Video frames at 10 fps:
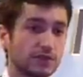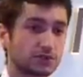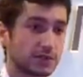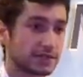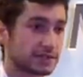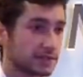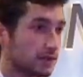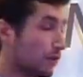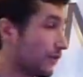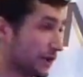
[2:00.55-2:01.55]
to address
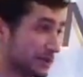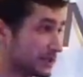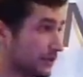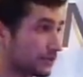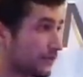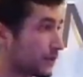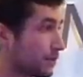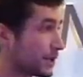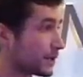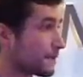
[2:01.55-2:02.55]
a variety of
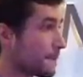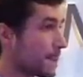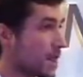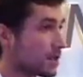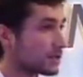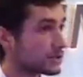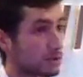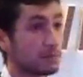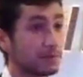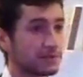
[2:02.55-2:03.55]
phenomena.
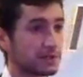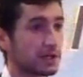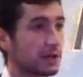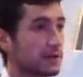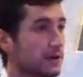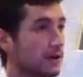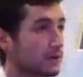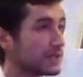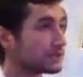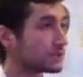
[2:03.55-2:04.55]
So maybe it's going to
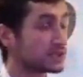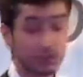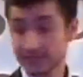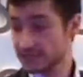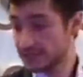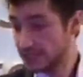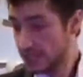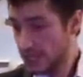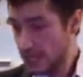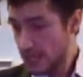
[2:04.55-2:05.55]
raise your interest.
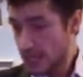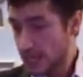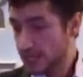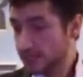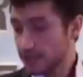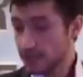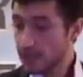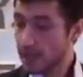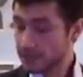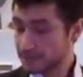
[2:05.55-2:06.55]
And then
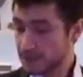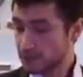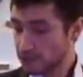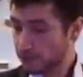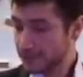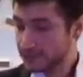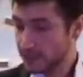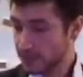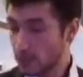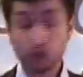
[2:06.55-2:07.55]
I'll spend most of my
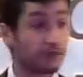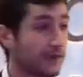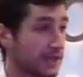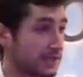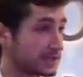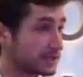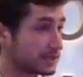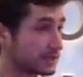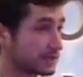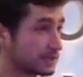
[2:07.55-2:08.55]
time on the
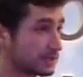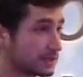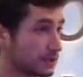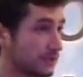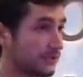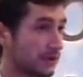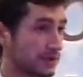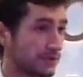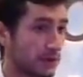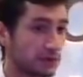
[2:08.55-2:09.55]
findings. So we
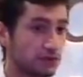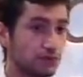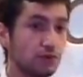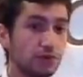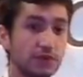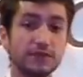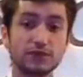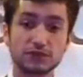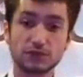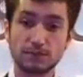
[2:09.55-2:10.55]
found that there are two
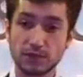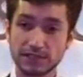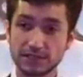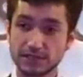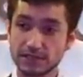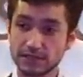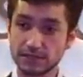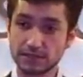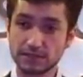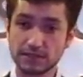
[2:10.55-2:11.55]
universal practices
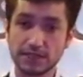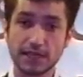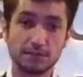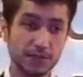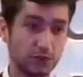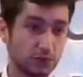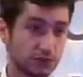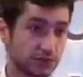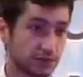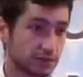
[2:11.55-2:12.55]
that can be
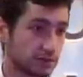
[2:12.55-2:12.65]
used